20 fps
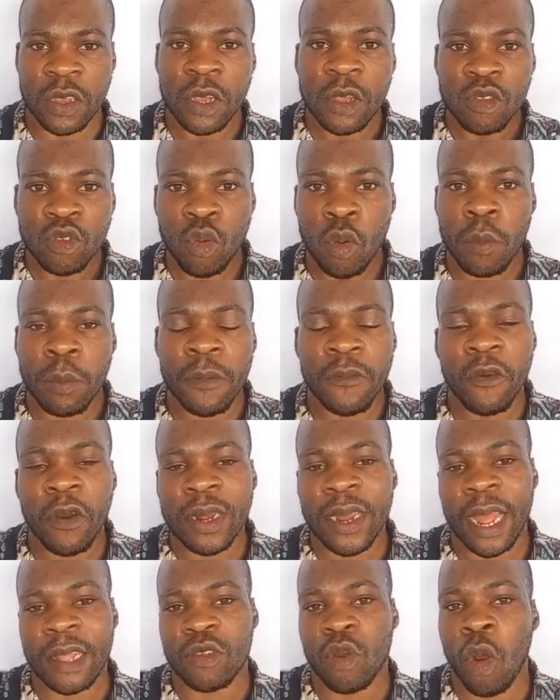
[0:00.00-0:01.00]
So before
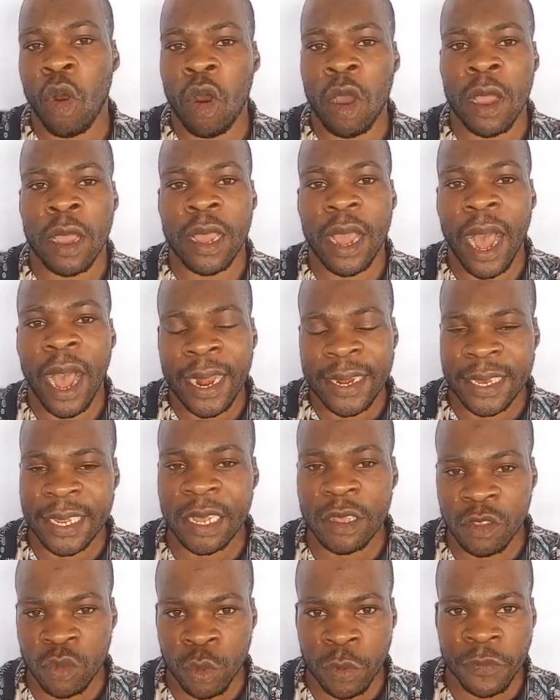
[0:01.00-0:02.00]
that
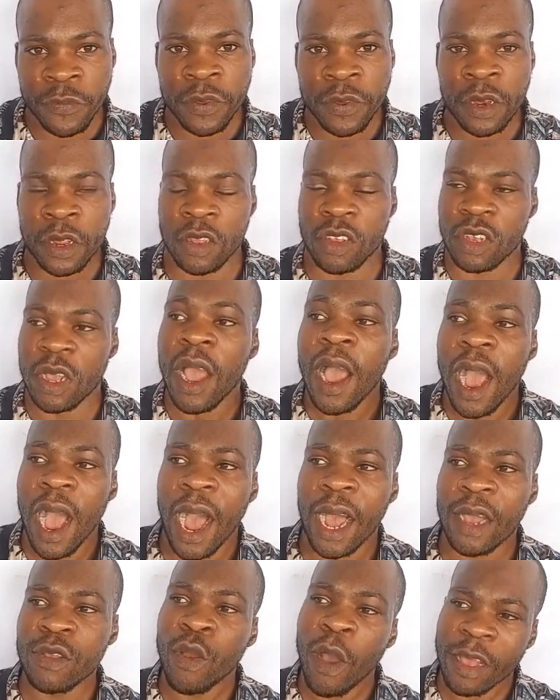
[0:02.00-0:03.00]
ideas will finish,
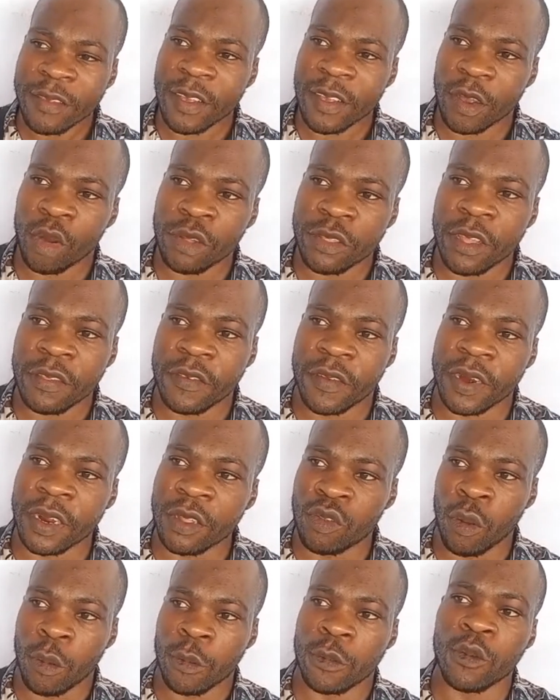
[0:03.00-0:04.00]
and you as a content
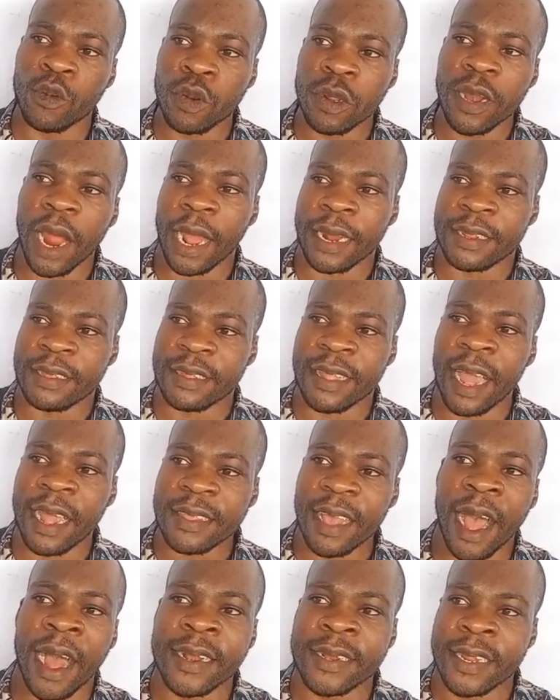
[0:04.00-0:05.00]
creator, you know that
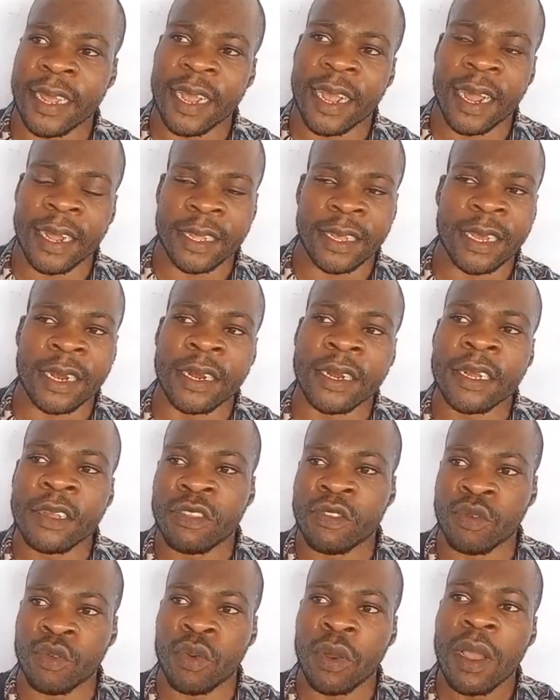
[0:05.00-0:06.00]
that idea can
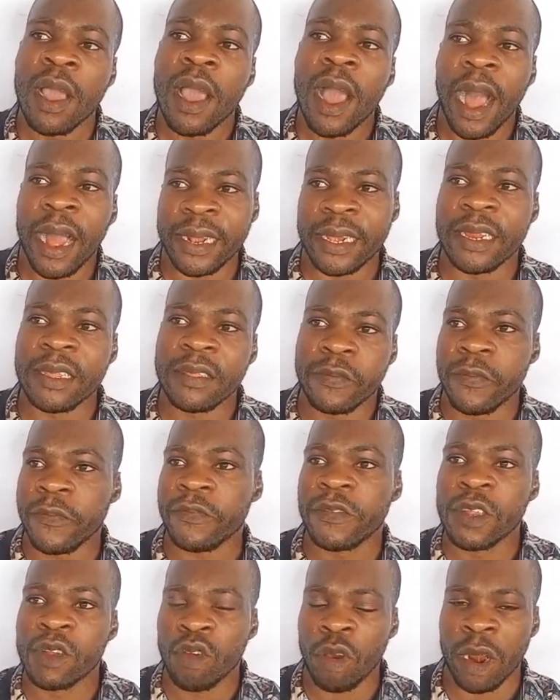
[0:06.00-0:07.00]
generate you at least
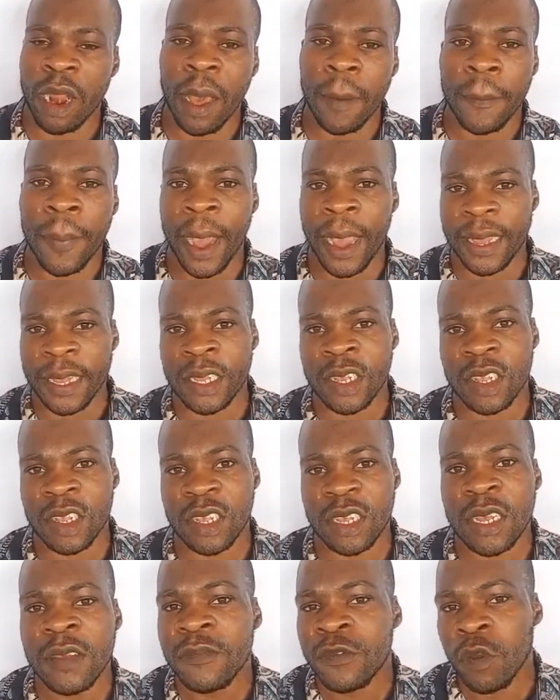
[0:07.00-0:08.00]
$50 per each
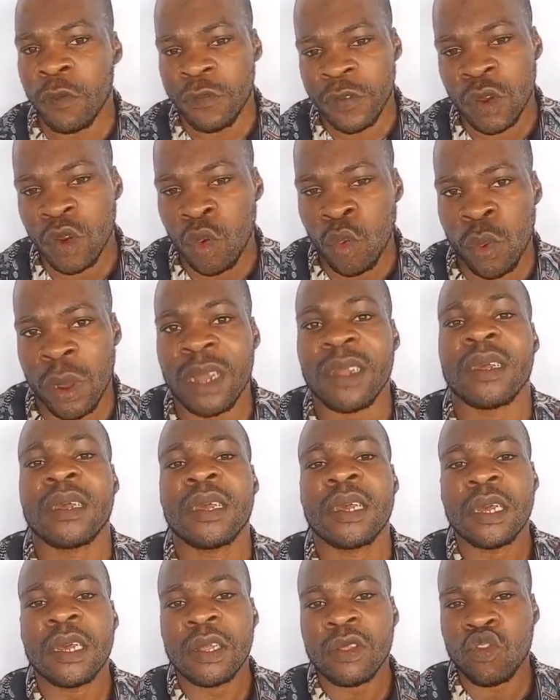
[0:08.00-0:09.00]
if your video were
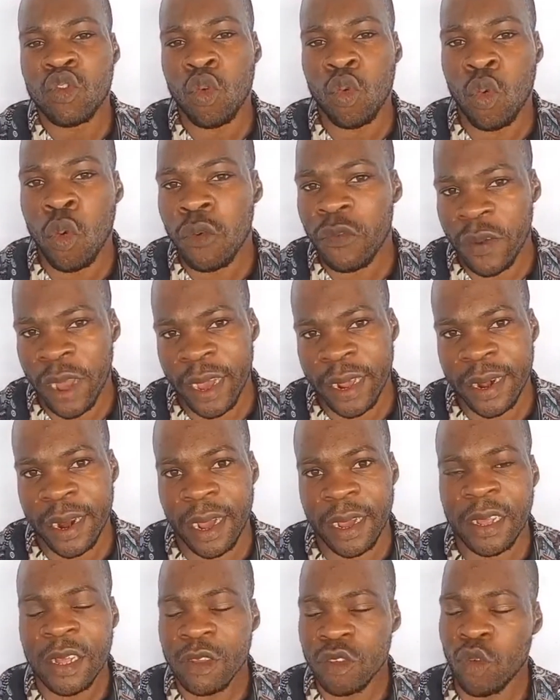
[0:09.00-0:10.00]
to go
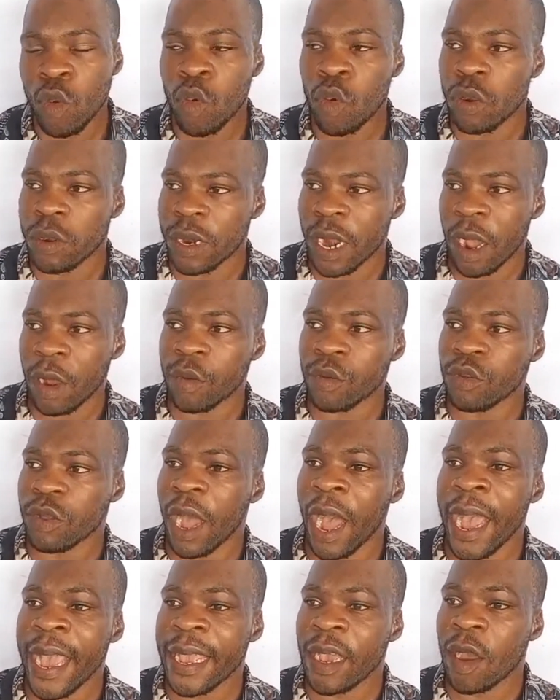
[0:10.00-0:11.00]
viral. So now
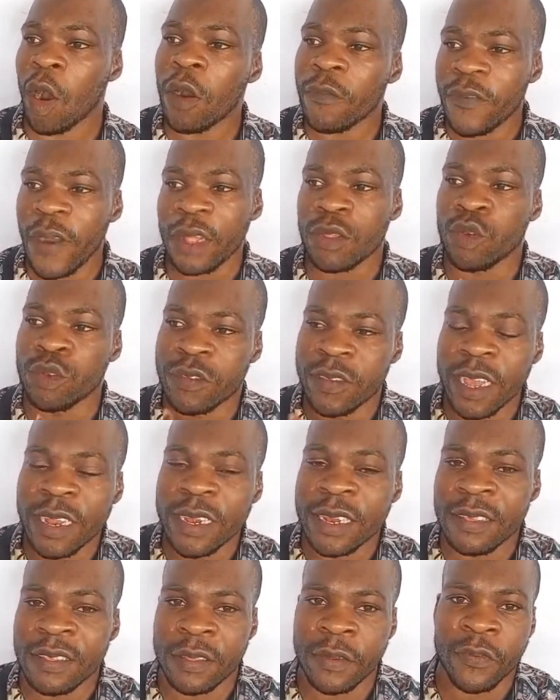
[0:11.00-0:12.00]
I offer to sell
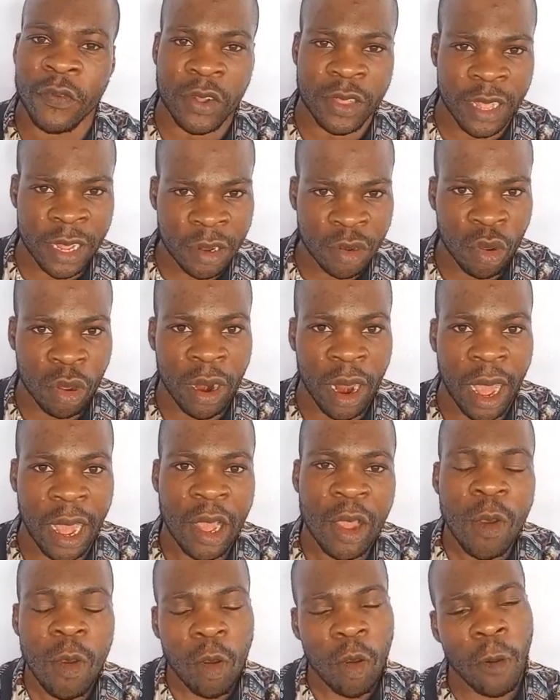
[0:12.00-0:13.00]
this thing for $10
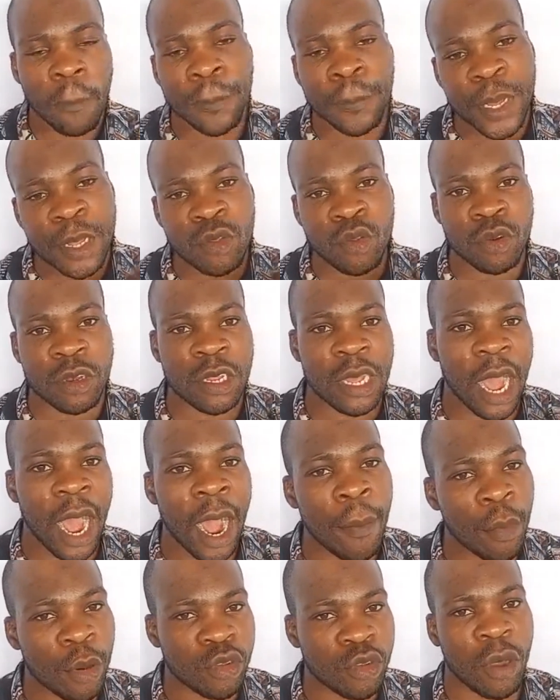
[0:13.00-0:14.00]
compared to the how
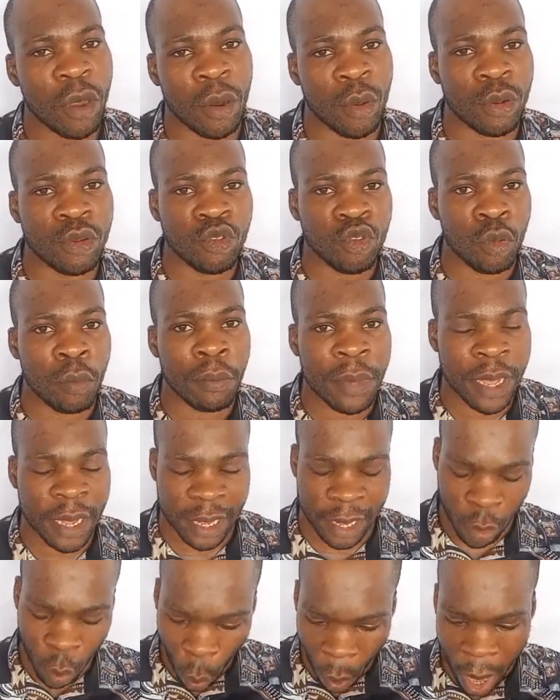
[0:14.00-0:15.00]
much you are going to make,
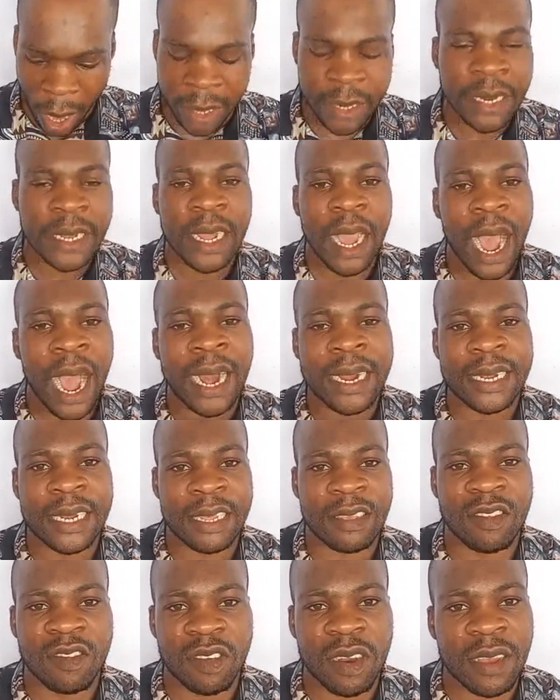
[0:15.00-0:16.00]
one, and the
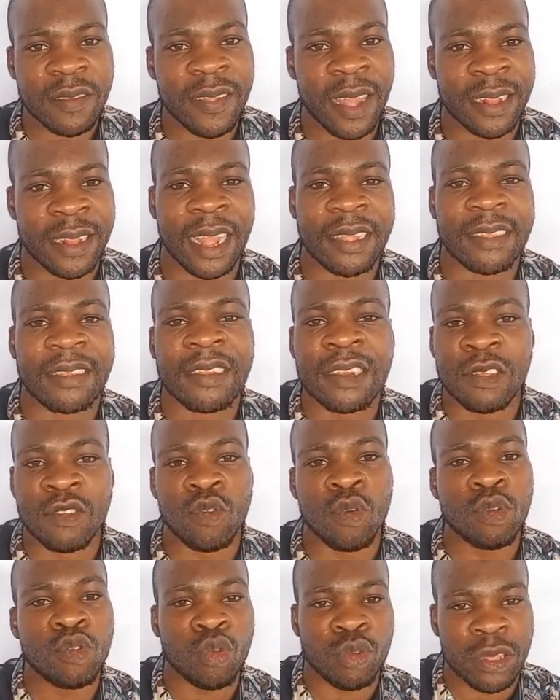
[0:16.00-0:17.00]
stress that that thing is
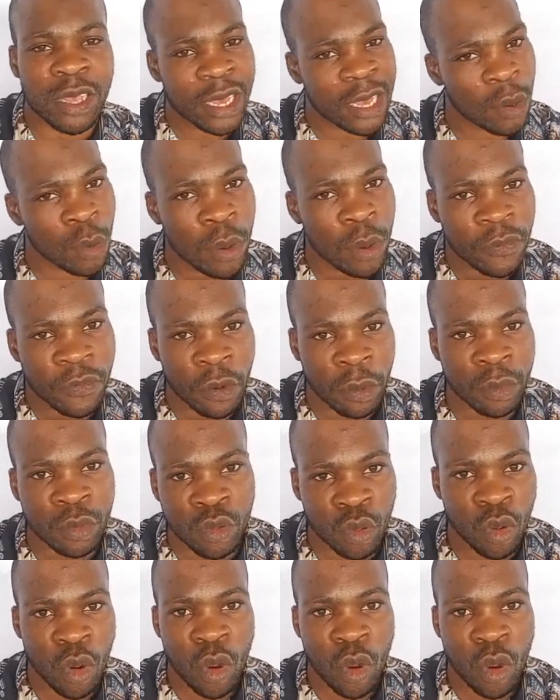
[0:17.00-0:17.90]
going to take away from you.